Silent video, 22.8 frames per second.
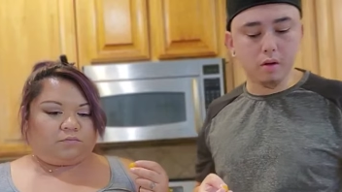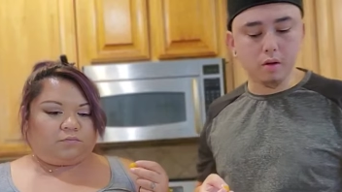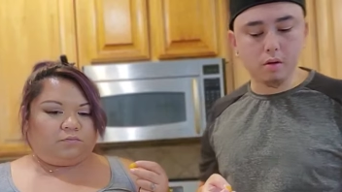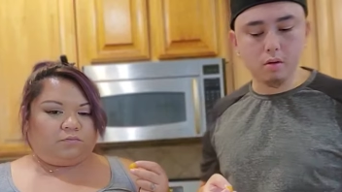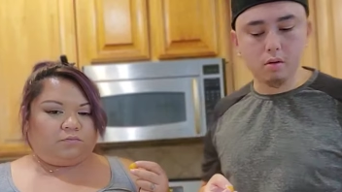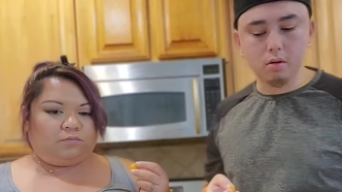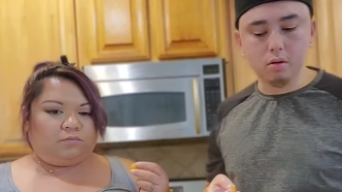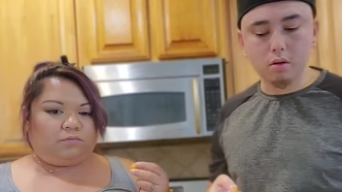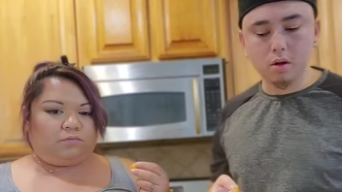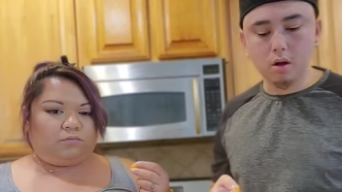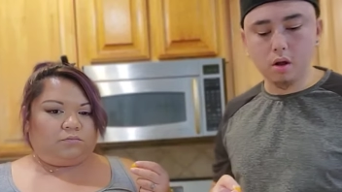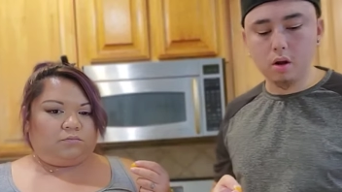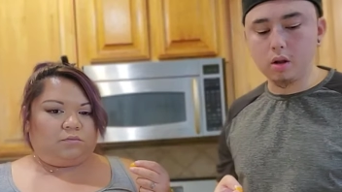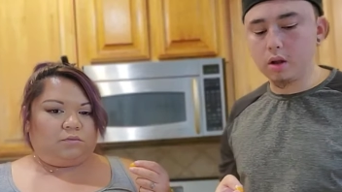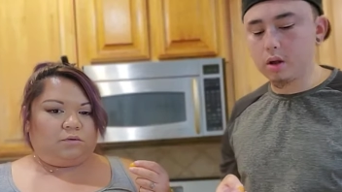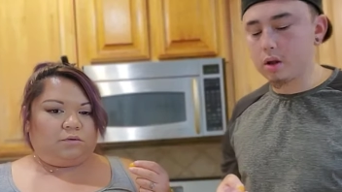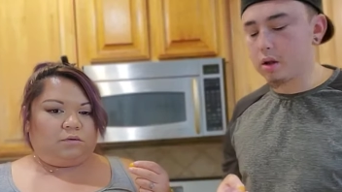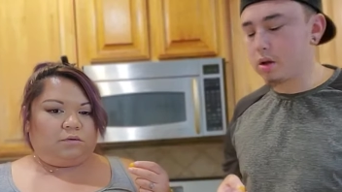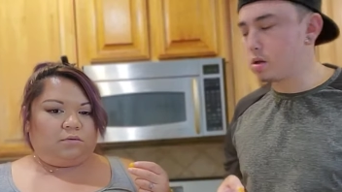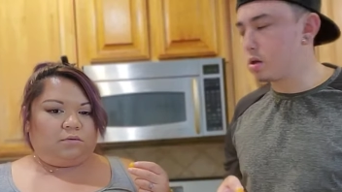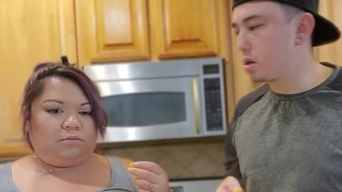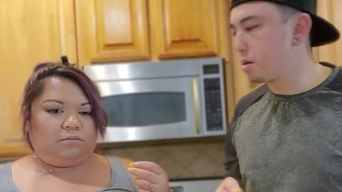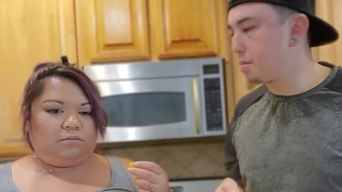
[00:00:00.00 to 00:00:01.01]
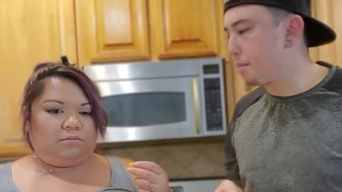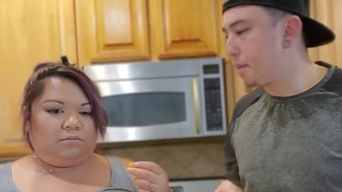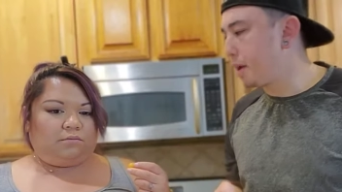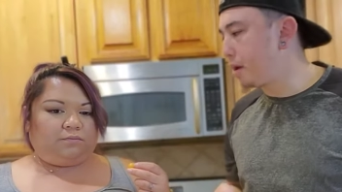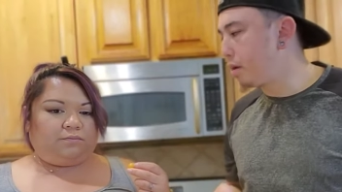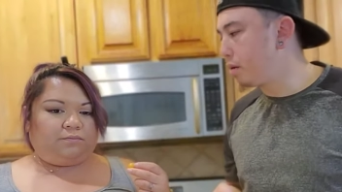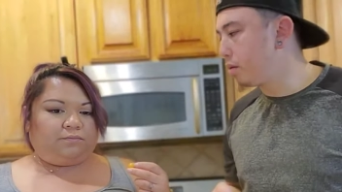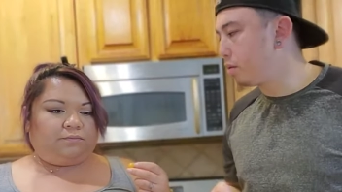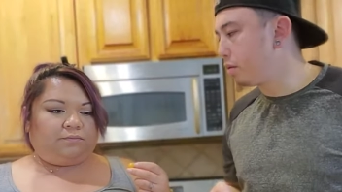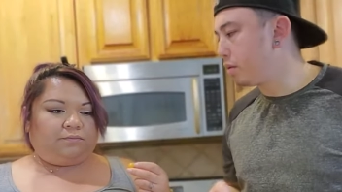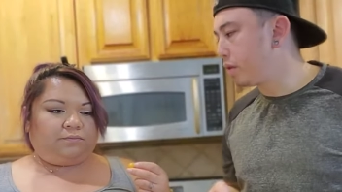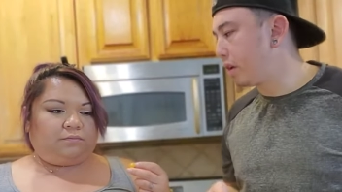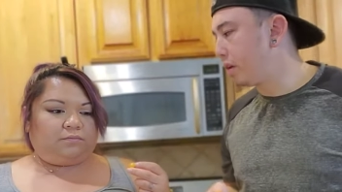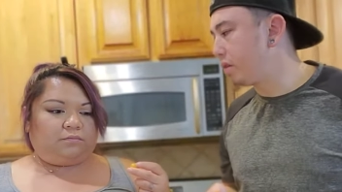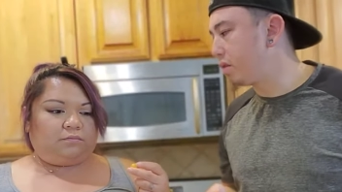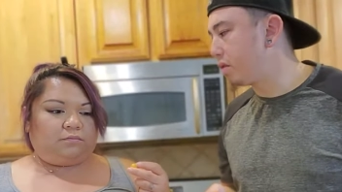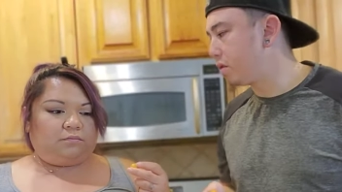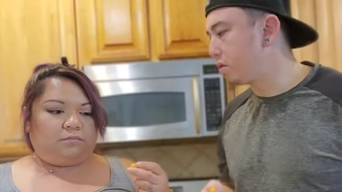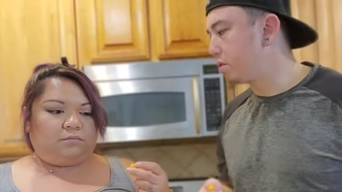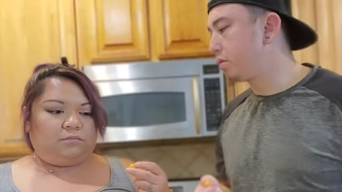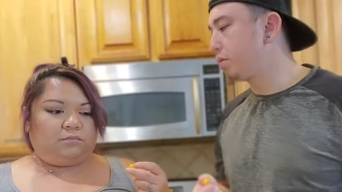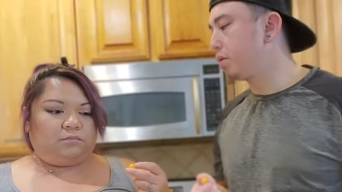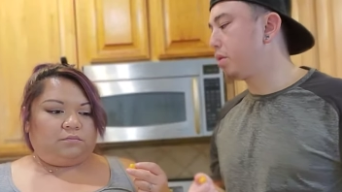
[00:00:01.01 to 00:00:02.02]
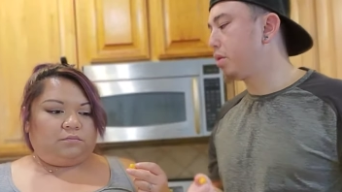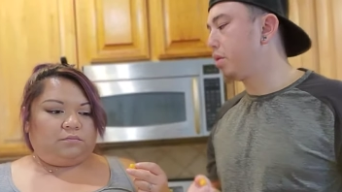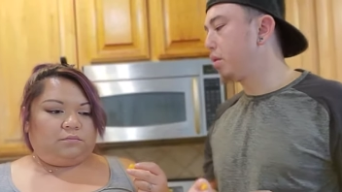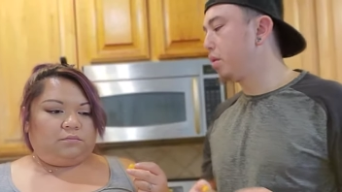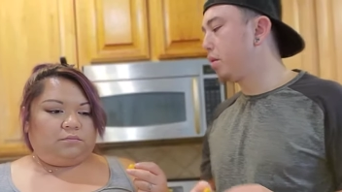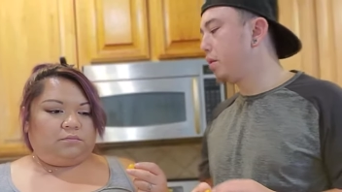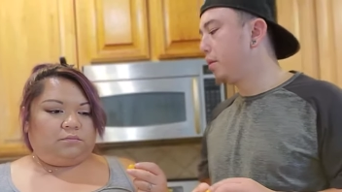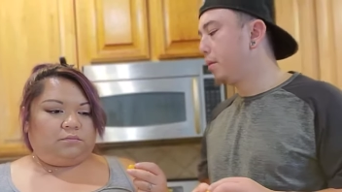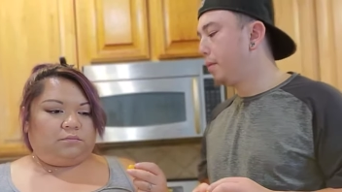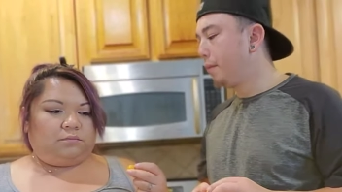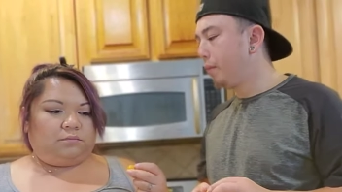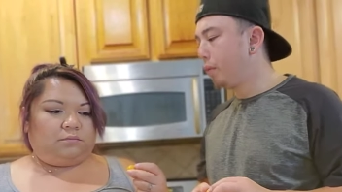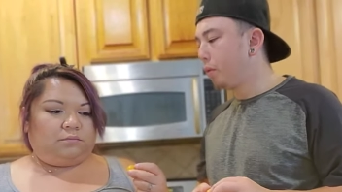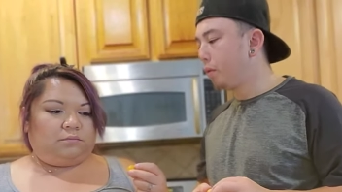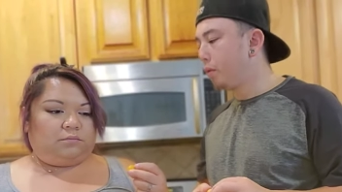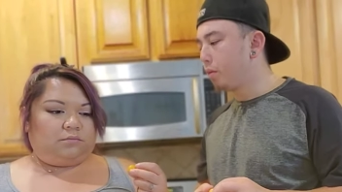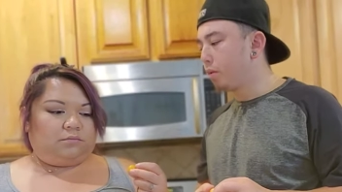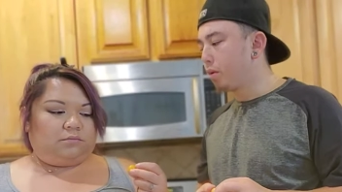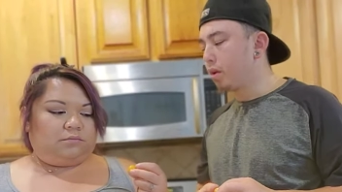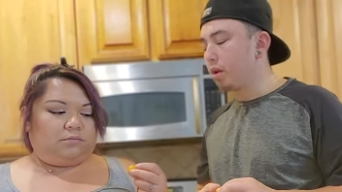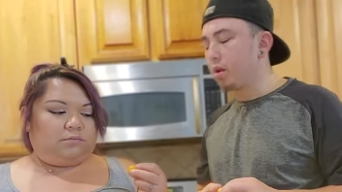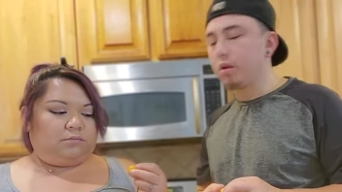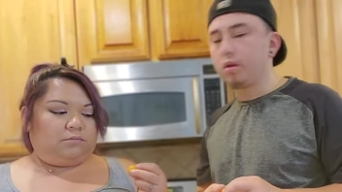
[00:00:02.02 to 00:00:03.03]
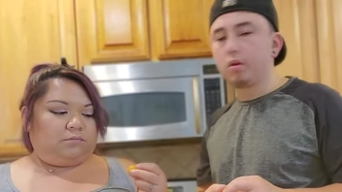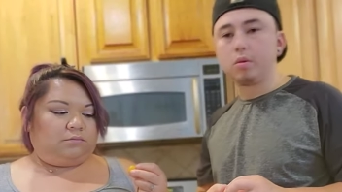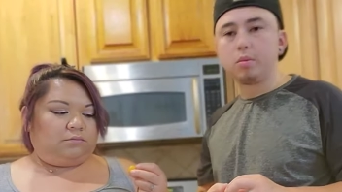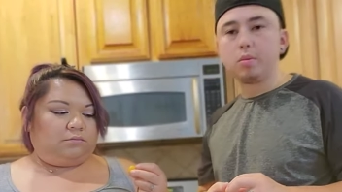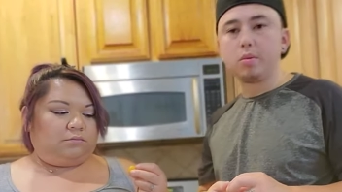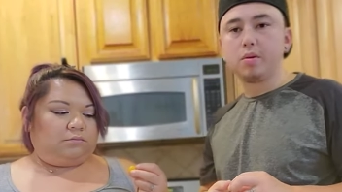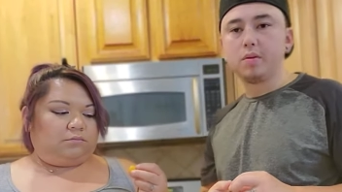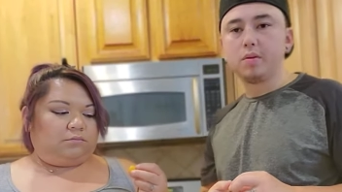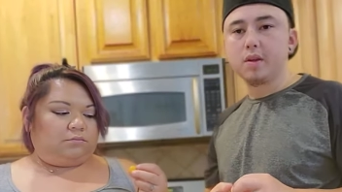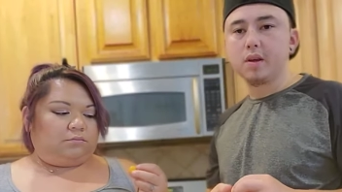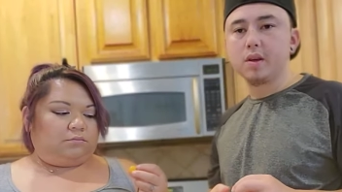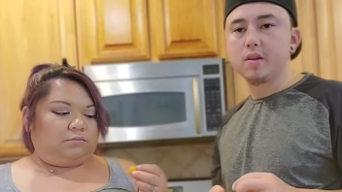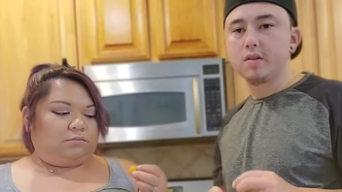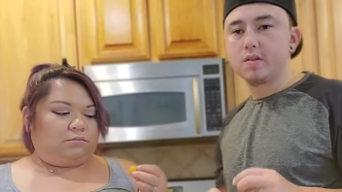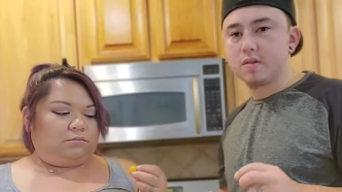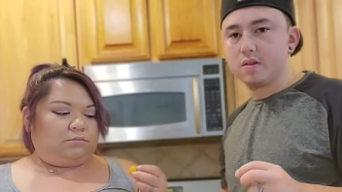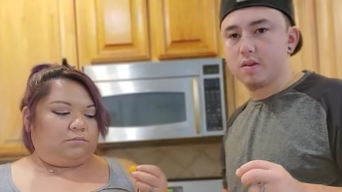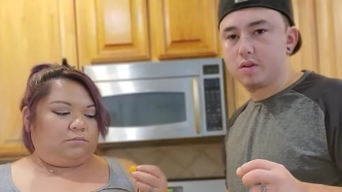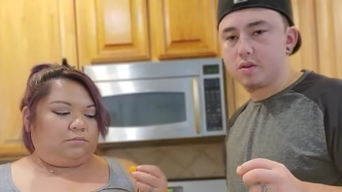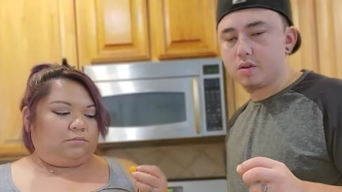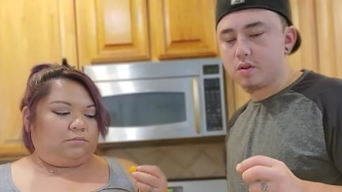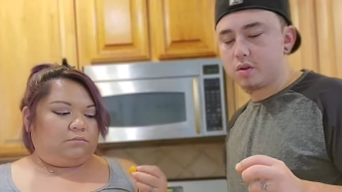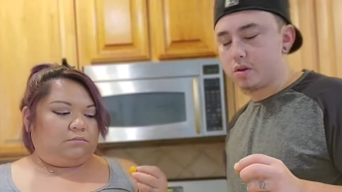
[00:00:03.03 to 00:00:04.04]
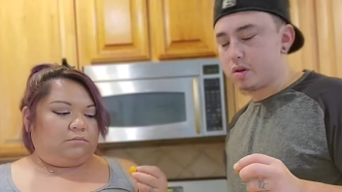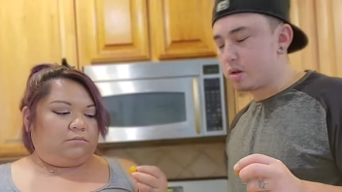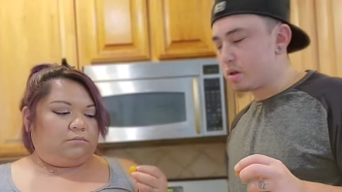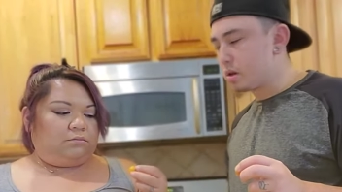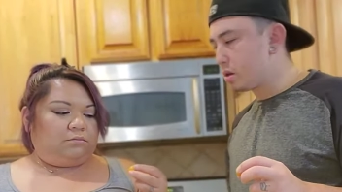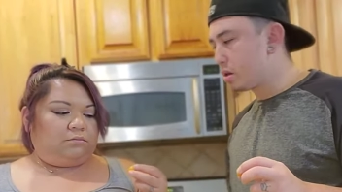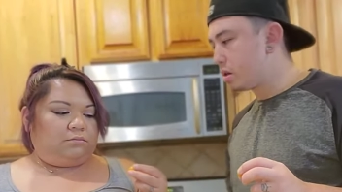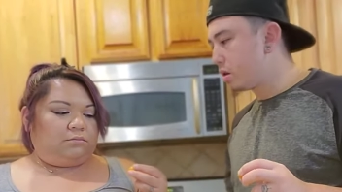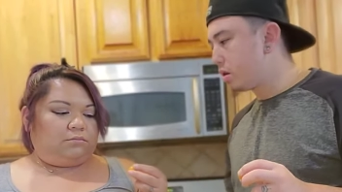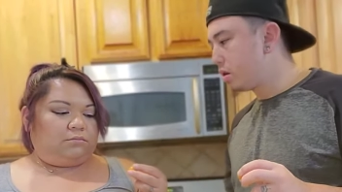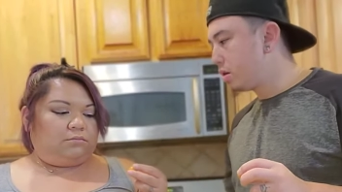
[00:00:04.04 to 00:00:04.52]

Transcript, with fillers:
Speaker 1: a kind of like a tomato taste to it, with a little bit of like citrus.